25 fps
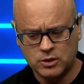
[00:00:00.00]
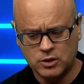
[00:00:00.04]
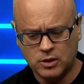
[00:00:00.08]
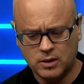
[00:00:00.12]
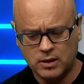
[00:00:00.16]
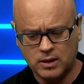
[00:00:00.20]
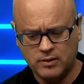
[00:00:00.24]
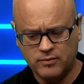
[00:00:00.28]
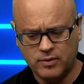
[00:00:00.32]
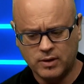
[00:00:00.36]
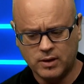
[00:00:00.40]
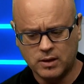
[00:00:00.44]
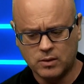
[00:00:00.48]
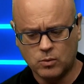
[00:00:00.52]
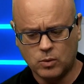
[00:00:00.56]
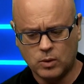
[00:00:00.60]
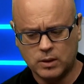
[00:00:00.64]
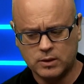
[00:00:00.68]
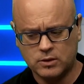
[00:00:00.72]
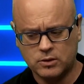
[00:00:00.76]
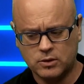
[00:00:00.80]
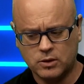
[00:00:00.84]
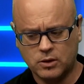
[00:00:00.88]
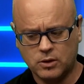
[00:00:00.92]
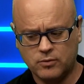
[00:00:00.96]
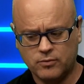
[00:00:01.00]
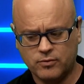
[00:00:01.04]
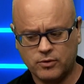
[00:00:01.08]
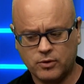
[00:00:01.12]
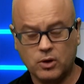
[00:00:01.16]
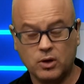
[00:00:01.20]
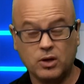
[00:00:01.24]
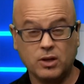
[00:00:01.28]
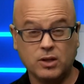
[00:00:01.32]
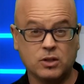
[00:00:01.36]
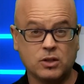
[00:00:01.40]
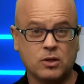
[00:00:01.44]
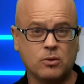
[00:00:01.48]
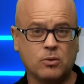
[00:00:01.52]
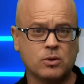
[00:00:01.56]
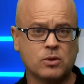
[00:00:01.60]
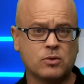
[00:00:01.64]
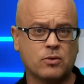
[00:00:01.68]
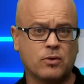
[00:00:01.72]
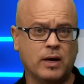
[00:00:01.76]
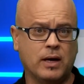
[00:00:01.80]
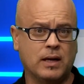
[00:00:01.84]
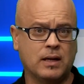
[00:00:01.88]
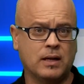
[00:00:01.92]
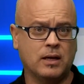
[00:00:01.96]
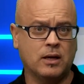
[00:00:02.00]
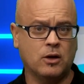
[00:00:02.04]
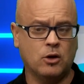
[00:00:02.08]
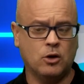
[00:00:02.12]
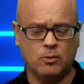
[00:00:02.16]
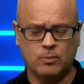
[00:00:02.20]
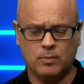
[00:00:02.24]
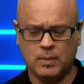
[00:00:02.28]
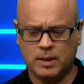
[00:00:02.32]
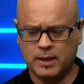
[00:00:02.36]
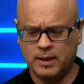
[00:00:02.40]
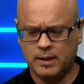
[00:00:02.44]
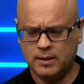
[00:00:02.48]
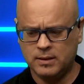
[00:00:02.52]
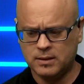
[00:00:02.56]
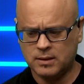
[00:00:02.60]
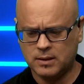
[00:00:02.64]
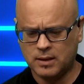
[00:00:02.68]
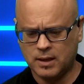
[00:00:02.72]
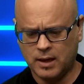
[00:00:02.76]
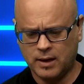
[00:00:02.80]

she only found one too good for her. She was rattling home late.